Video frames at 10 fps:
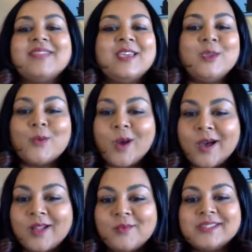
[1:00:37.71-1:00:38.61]
Thank you
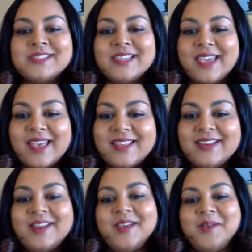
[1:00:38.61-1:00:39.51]
all once
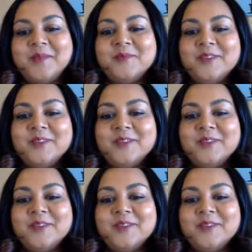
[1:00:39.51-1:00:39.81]
again.